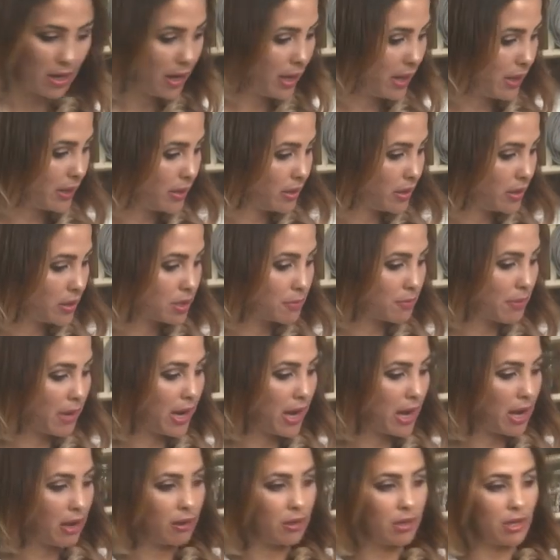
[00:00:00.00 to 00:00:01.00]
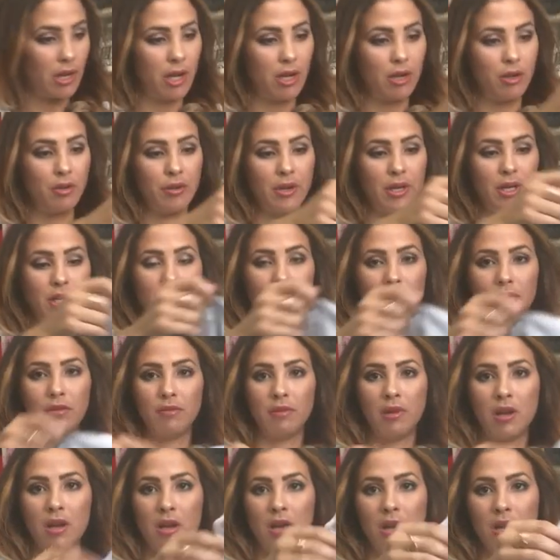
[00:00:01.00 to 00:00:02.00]
And here's my outer. I already
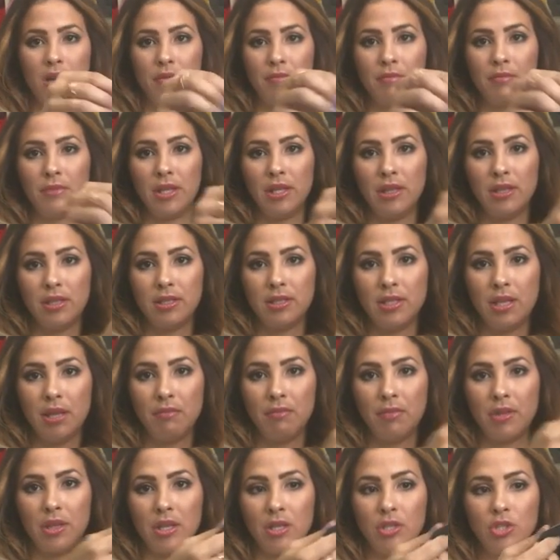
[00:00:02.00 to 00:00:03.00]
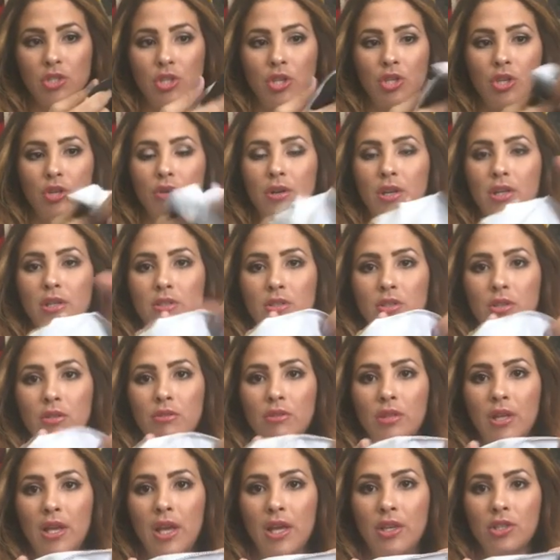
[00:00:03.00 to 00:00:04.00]
did the same thing too. I
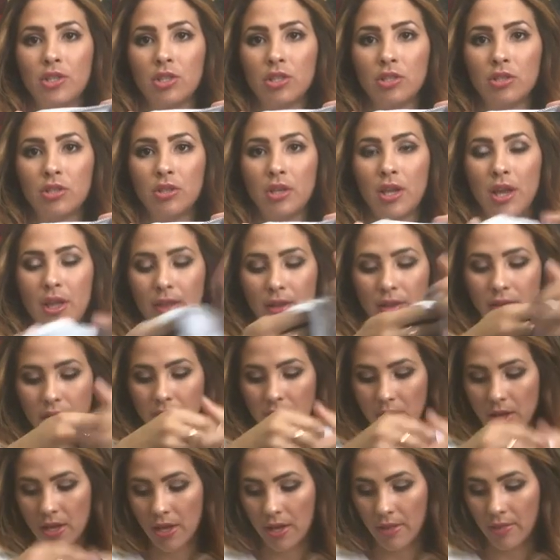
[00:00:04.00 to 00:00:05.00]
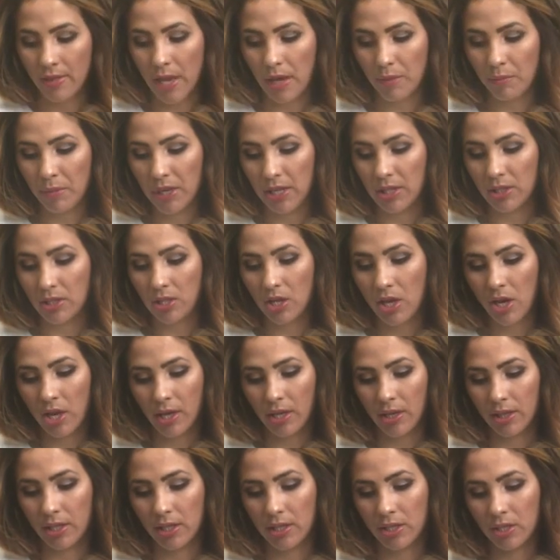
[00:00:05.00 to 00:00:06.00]
sewed the edges together. Now I'm going to
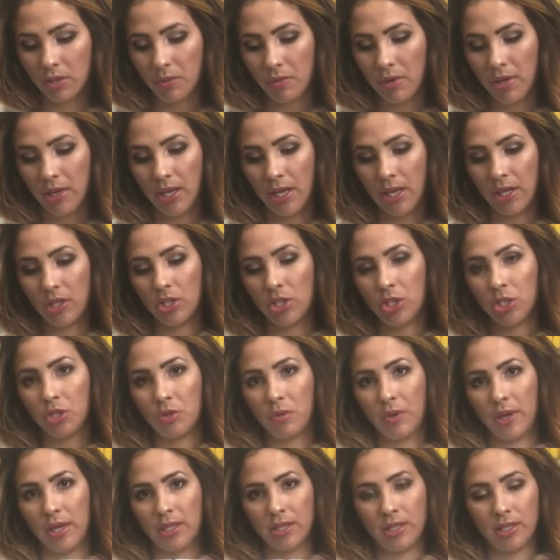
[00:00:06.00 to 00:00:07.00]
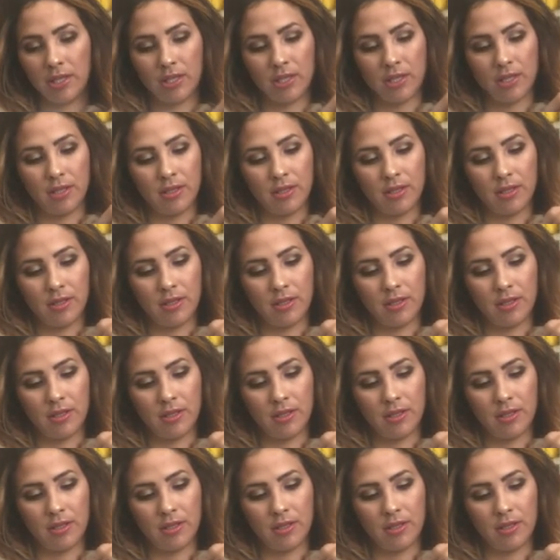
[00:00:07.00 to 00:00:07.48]
tuck this one into it